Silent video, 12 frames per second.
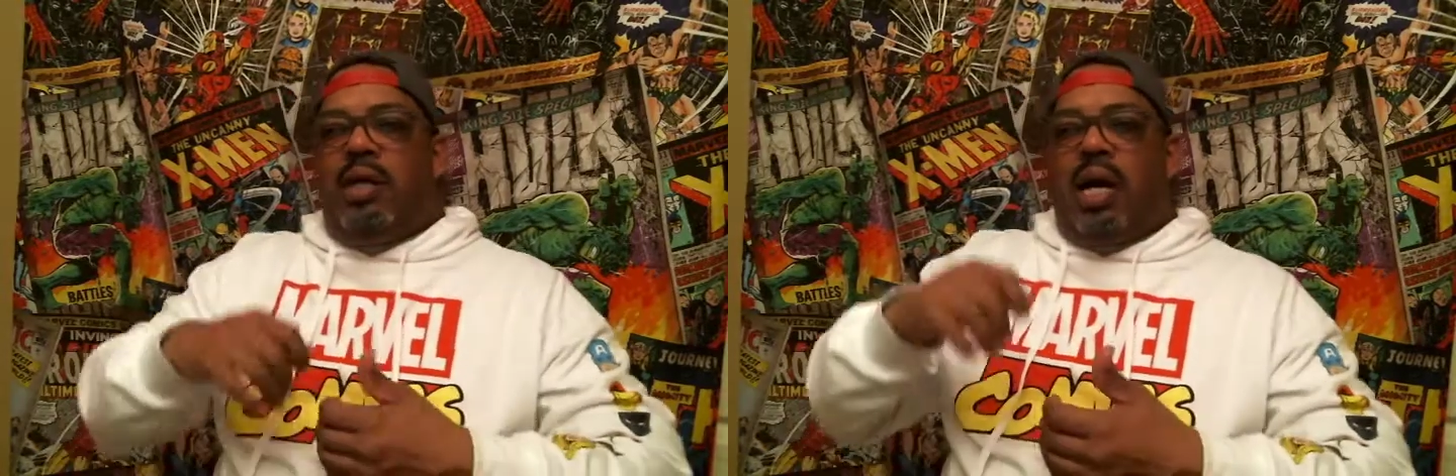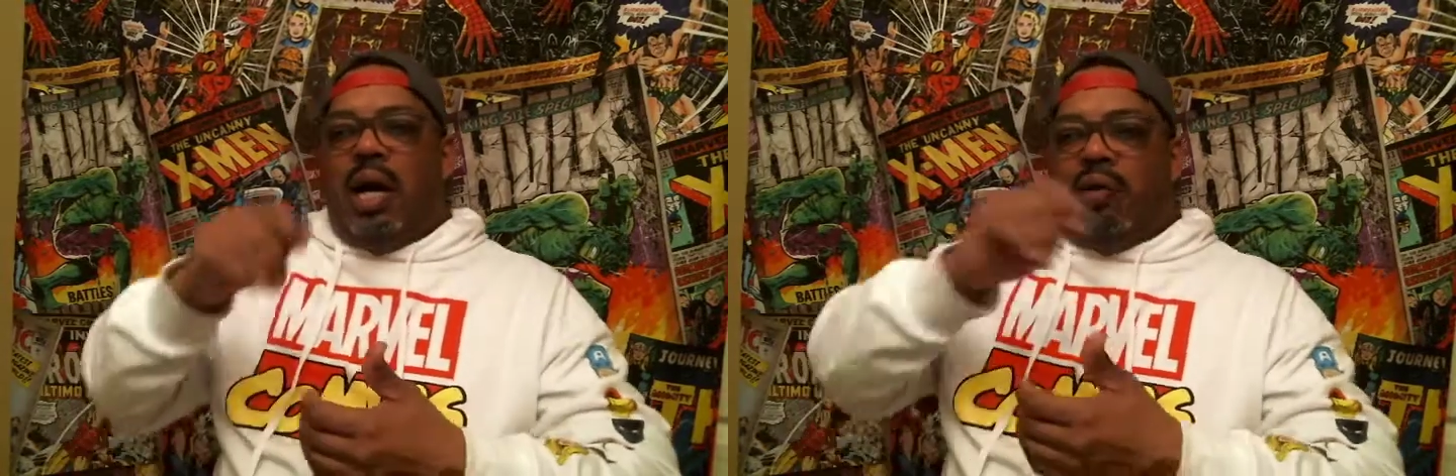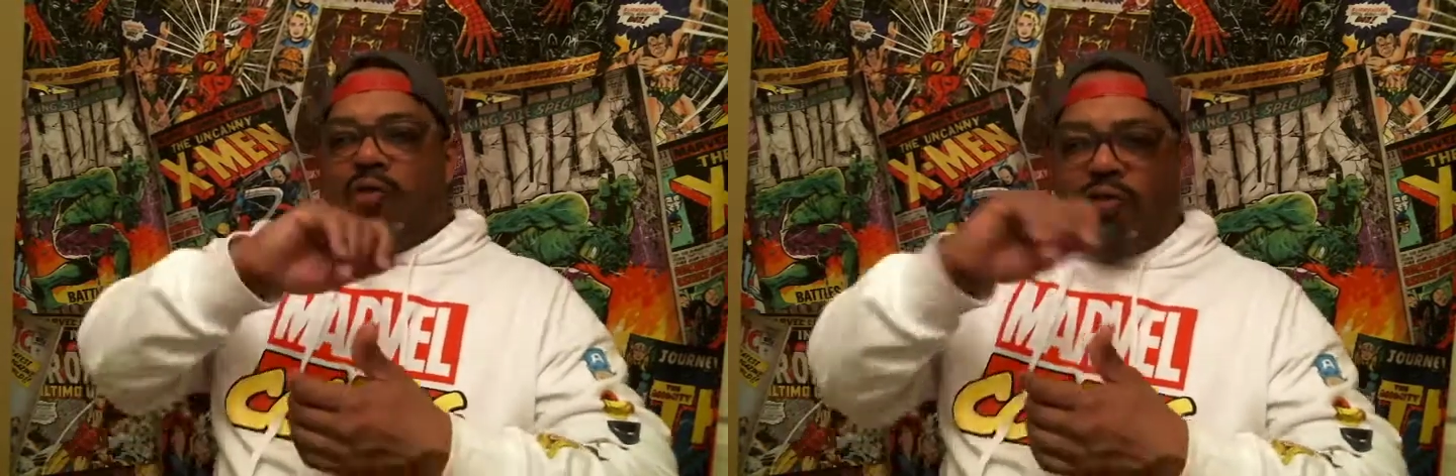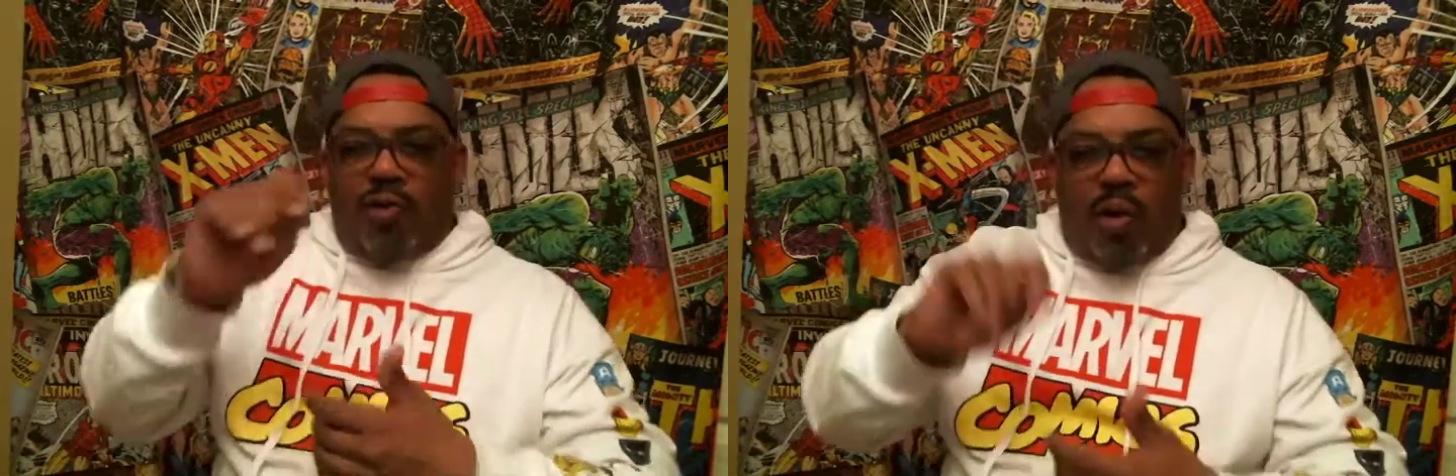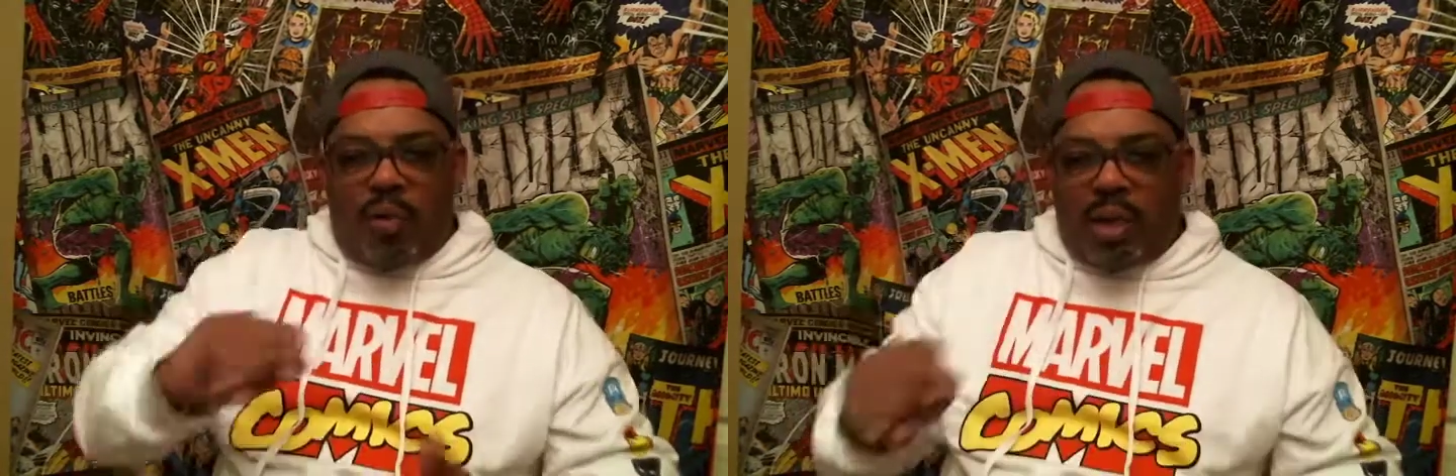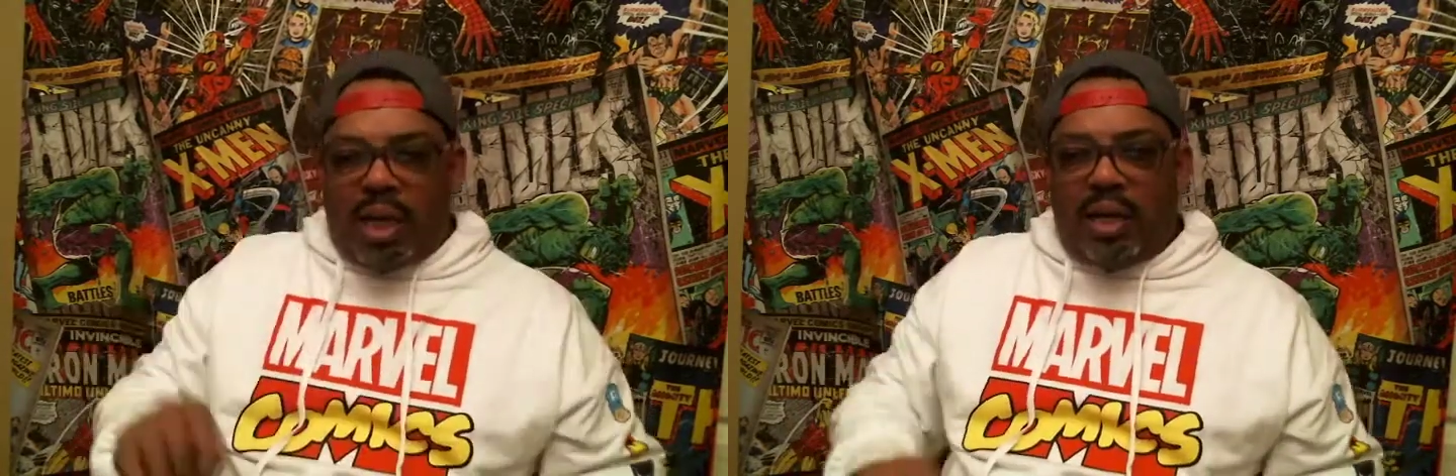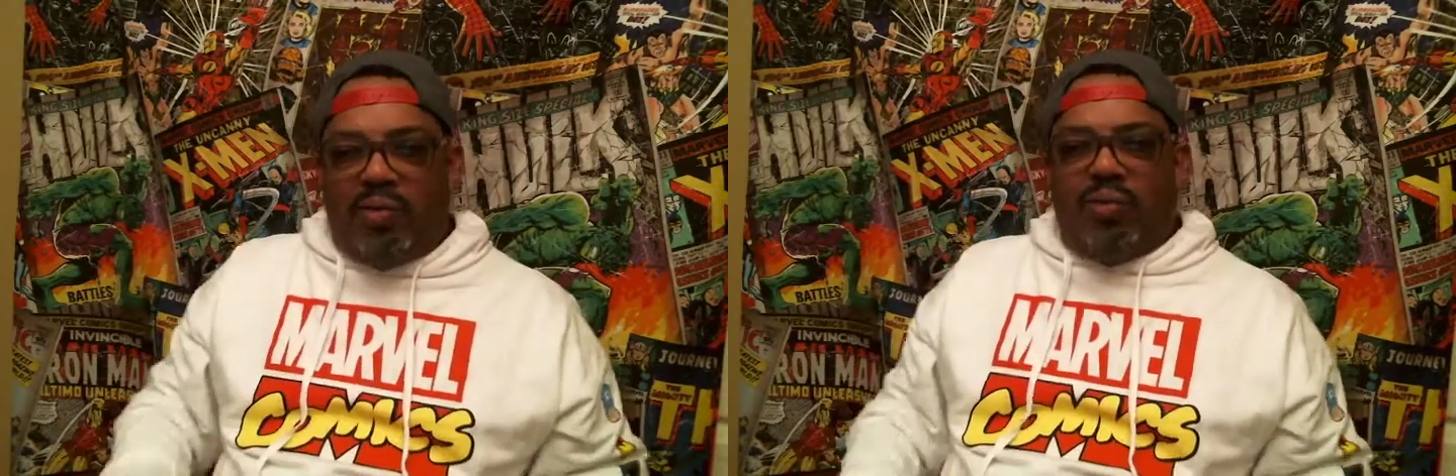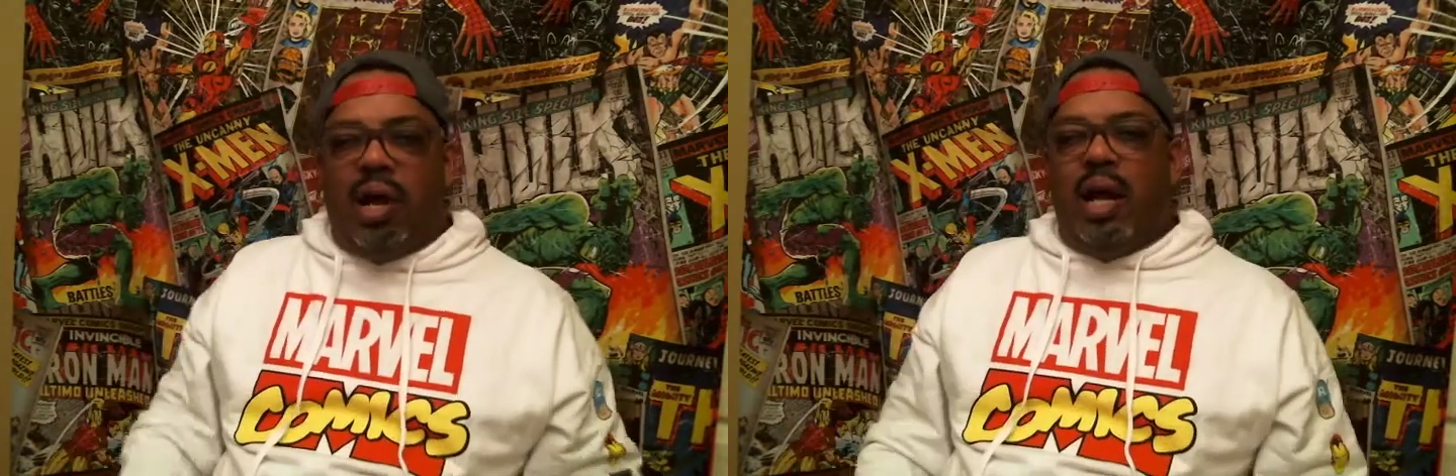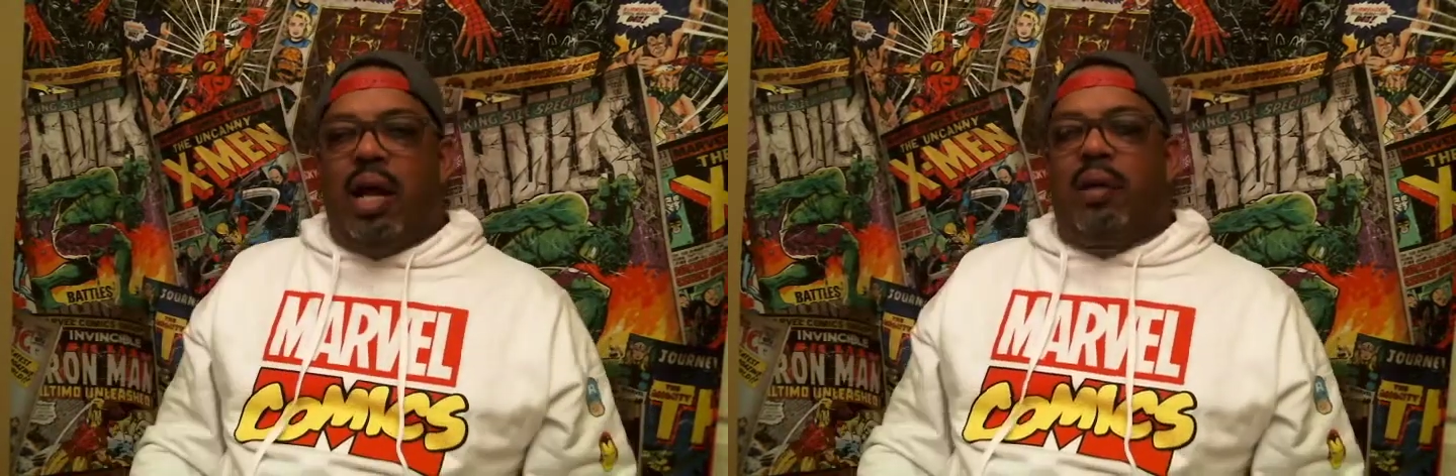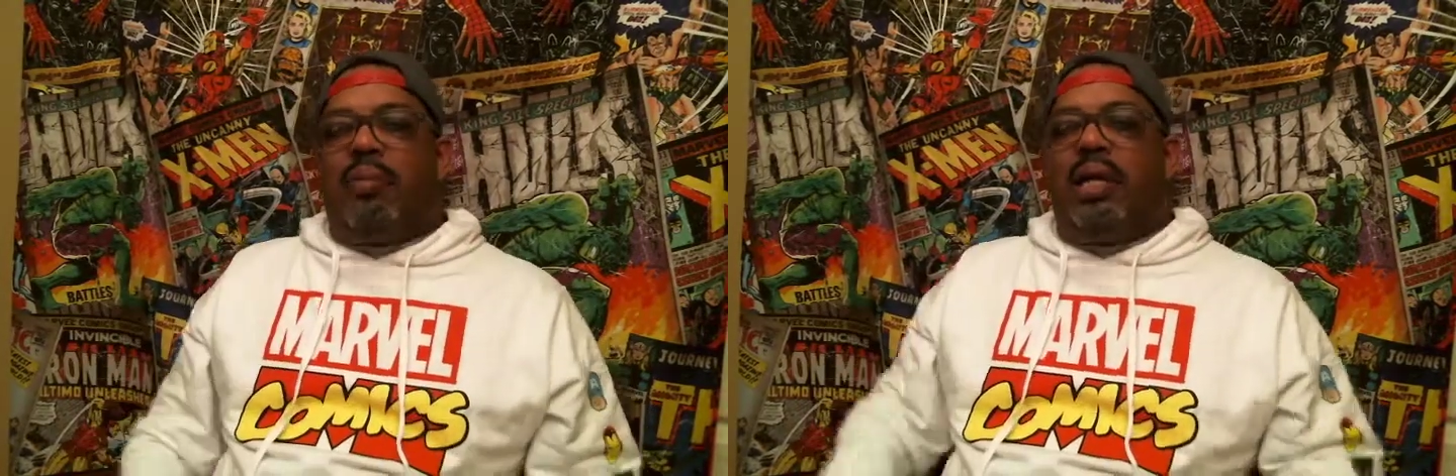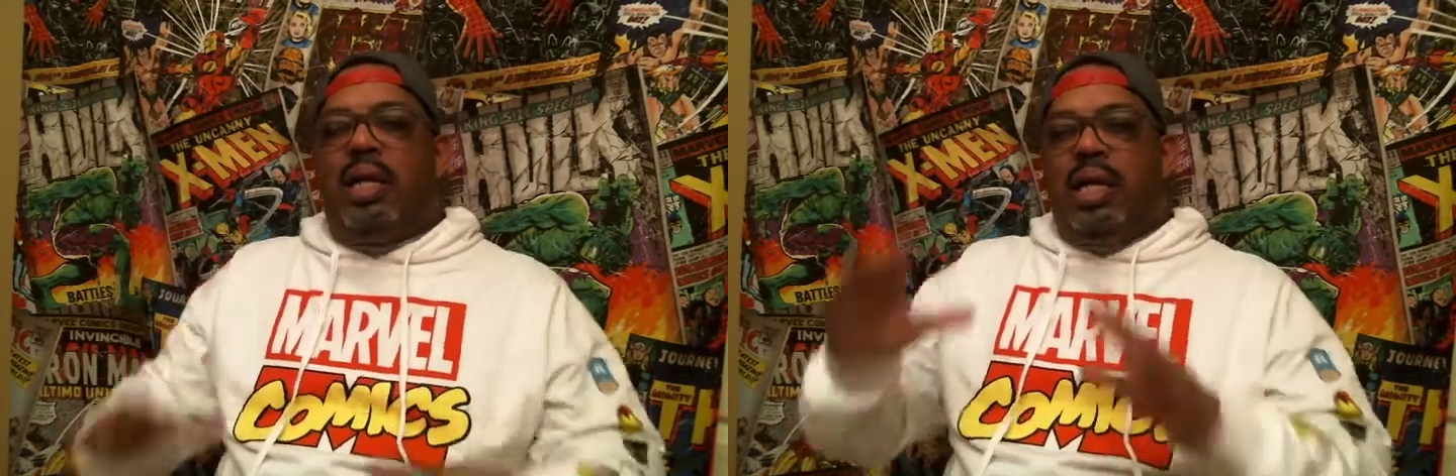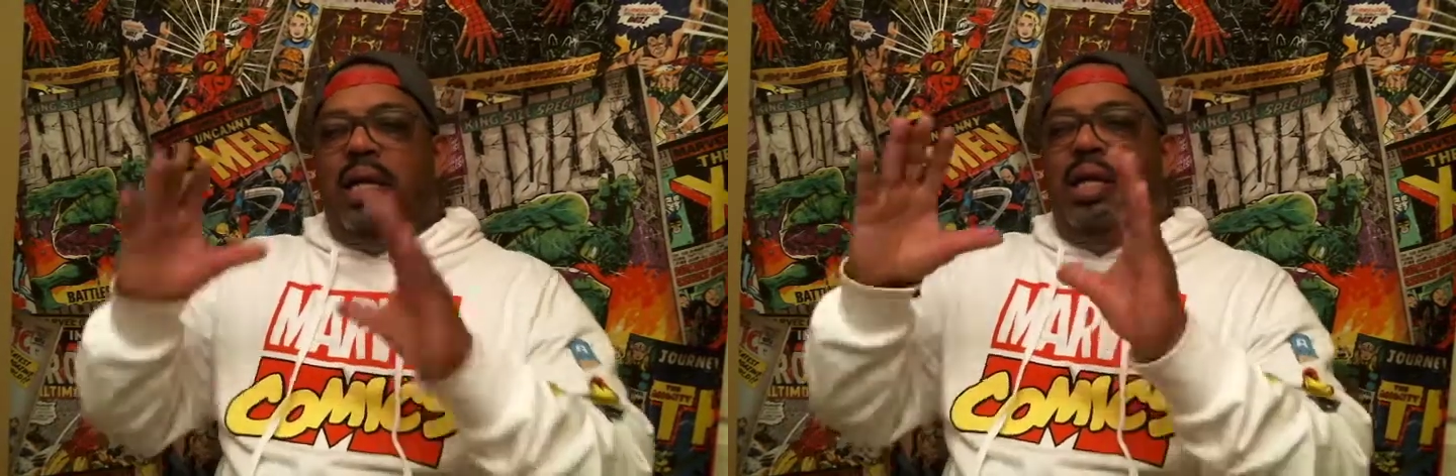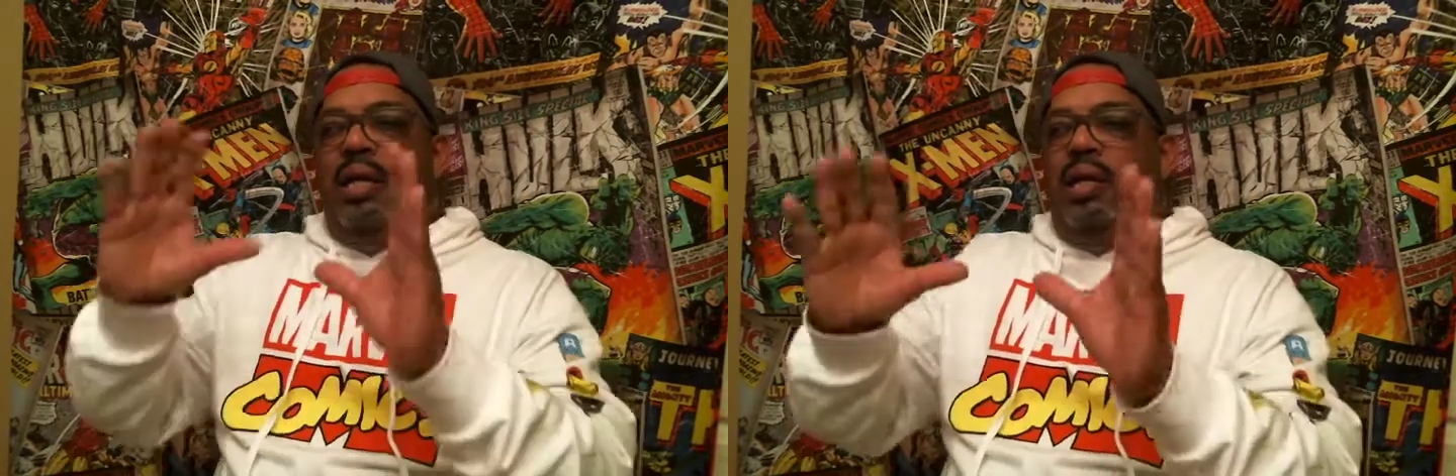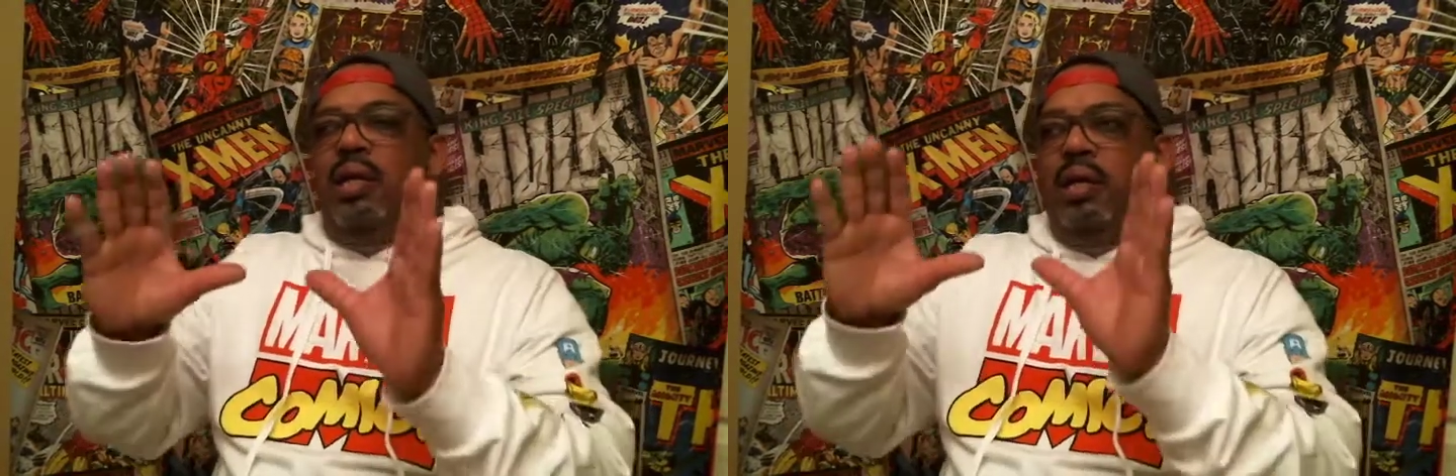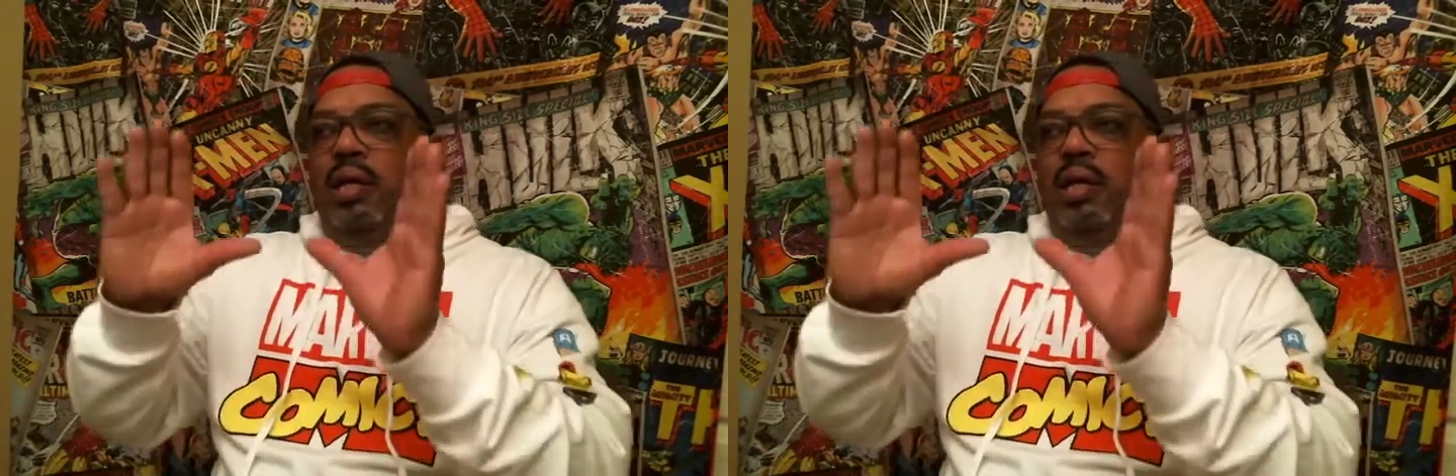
how to formulate a rhyme. He